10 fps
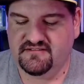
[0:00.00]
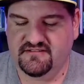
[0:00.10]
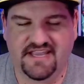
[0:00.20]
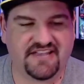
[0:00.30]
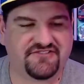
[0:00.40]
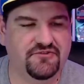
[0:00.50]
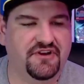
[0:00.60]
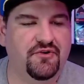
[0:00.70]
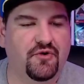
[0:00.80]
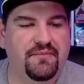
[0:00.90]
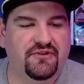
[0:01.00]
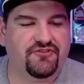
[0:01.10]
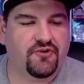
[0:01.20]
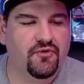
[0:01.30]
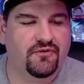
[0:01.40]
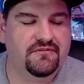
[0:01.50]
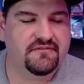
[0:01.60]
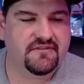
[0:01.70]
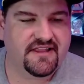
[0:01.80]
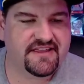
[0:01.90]
Yeah, Sudon, the Orbeetle's cool.
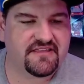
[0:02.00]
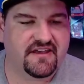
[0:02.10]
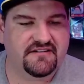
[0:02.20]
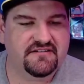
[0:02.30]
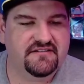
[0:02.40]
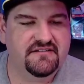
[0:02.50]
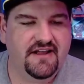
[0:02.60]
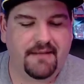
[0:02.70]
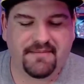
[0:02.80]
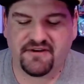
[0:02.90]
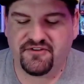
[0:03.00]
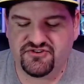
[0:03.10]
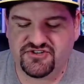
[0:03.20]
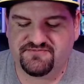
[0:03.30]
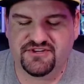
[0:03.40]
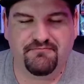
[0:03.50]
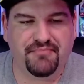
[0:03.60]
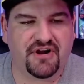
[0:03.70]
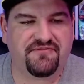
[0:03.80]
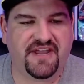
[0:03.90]
I like that. I'm not a huge
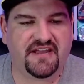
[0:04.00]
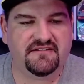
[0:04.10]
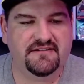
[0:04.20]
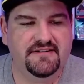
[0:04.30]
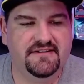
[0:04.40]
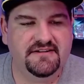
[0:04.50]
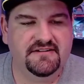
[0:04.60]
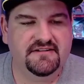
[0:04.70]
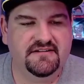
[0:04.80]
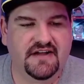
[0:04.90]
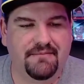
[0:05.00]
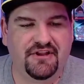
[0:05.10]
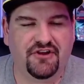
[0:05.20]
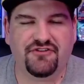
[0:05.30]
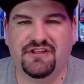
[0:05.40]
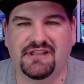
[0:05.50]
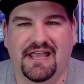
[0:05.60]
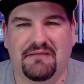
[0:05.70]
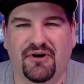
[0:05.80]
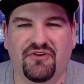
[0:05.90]
bug fan. I mean, other than
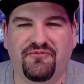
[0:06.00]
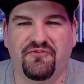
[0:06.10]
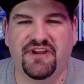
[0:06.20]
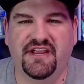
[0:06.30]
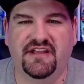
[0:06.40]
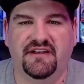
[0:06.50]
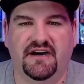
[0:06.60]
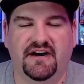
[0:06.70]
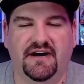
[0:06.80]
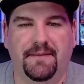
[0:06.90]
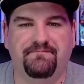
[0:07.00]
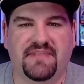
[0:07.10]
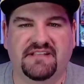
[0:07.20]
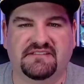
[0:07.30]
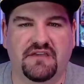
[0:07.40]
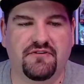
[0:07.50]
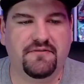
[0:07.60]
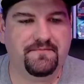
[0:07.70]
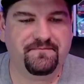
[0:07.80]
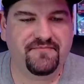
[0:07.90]
like Butterfree and Scyther
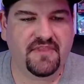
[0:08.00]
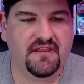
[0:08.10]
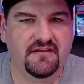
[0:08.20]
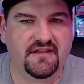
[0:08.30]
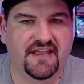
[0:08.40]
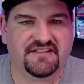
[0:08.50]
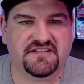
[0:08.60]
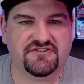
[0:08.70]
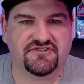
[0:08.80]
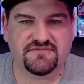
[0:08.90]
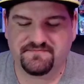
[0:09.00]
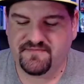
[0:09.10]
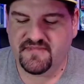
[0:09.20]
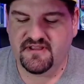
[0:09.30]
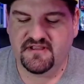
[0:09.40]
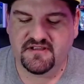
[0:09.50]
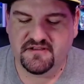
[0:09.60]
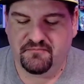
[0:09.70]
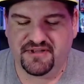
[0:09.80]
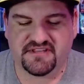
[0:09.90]
and Scissor.
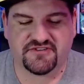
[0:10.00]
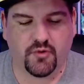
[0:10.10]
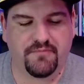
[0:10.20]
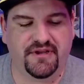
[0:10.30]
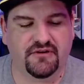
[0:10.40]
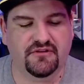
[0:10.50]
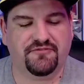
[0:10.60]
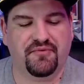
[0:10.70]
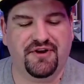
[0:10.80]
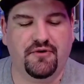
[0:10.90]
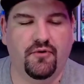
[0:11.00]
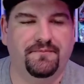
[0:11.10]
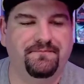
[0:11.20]
But this Orbeetle looks pretty cool.